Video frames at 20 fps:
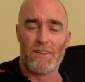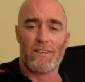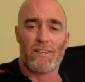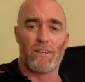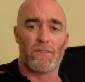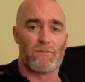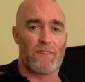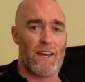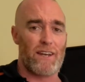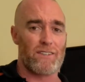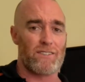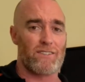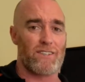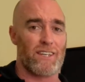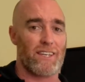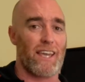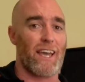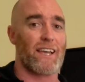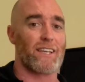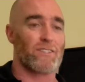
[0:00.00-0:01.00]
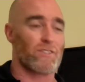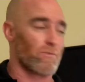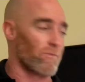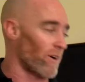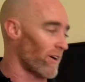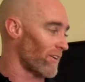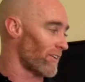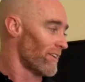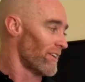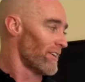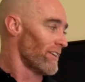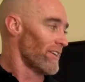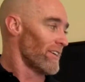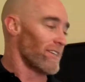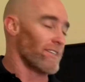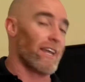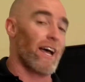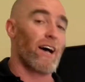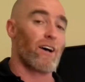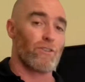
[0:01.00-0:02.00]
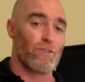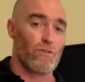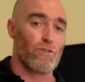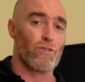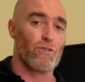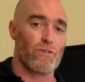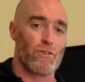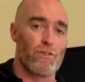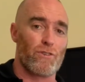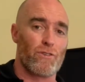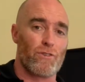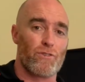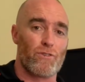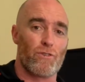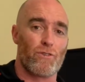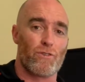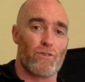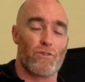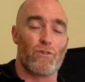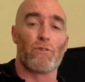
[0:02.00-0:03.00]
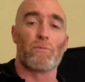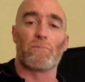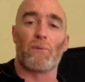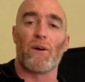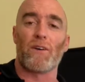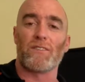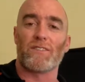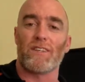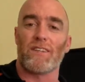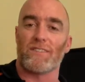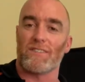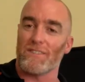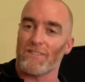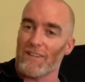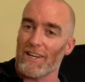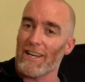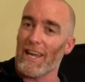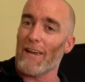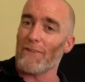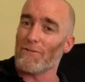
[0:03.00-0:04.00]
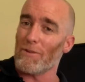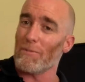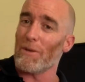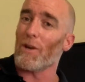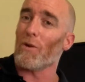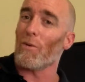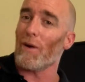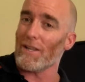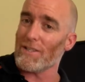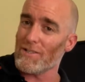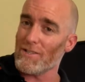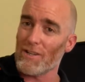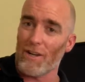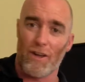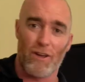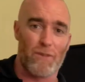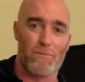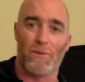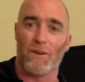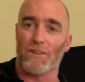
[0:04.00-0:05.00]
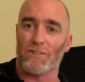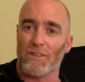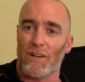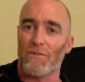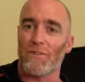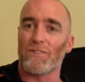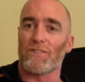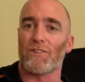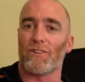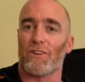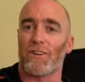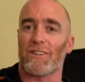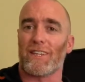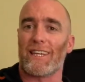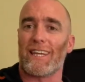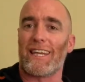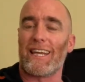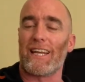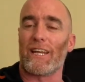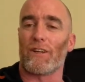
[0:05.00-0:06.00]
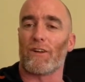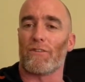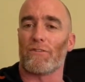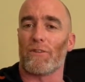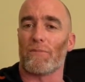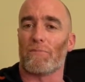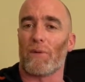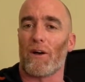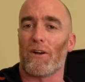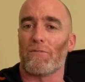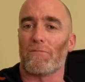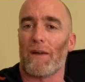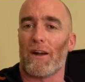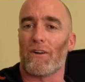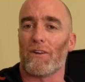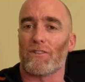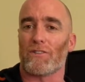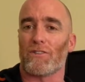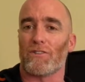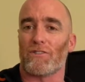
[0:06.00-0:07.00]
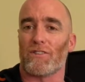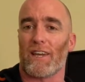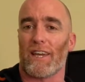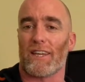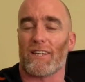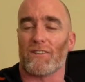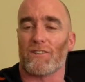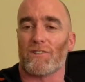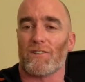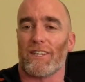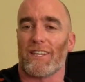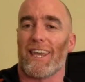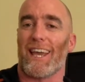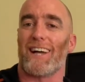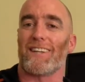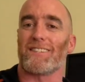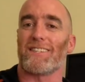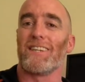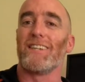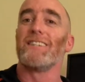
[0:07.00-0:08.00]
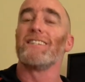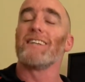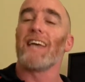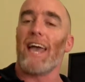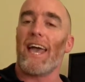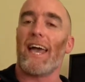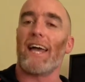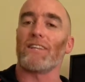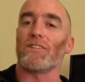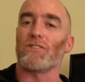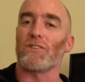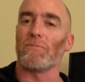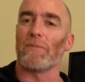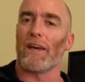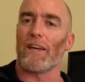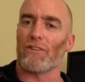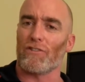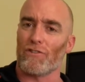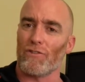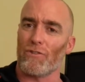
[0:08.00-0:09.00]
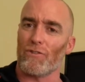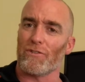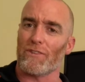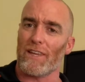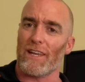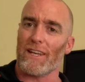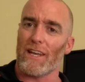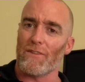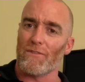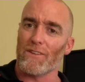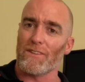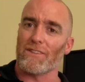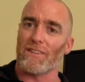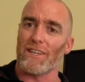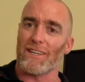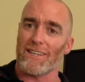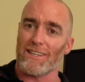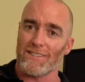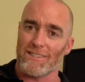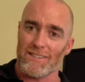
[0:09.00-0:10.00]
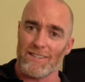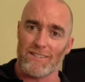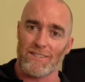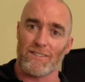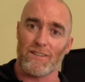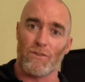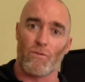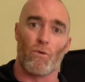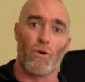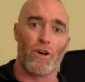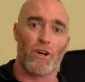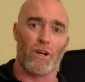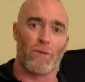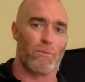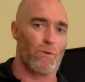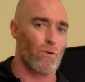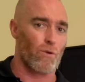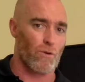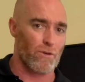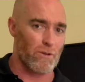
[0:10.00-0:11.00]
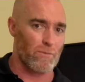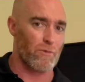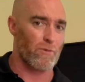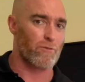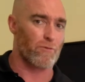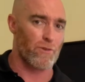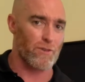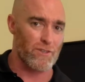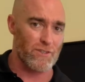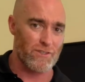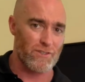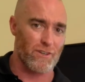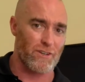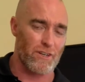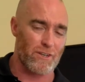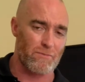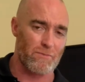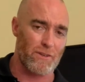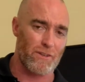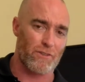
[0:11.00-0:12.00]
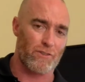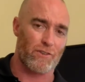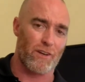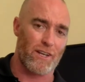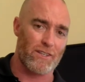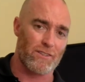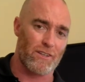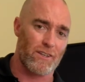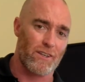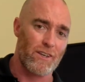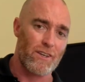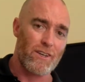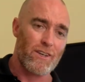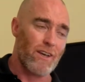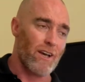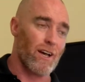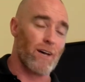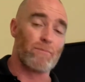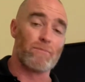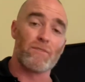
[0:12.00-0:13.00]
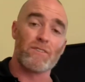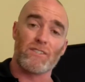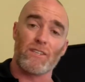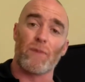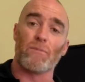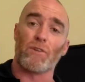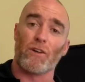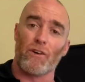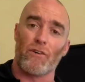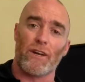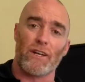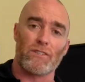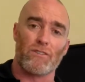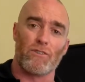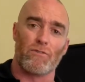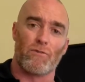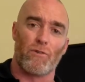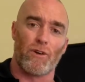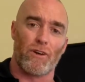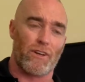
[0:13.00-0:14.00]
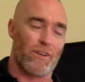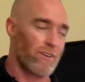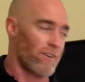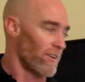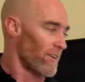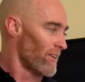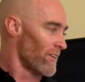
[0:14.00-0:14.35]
If that is the case, well, now your process is going to have to be quite slow, because obviously you've got the healing of the bone marrow to take into account, and to make sure that everything is in a workable order before you start administrating some corrective work.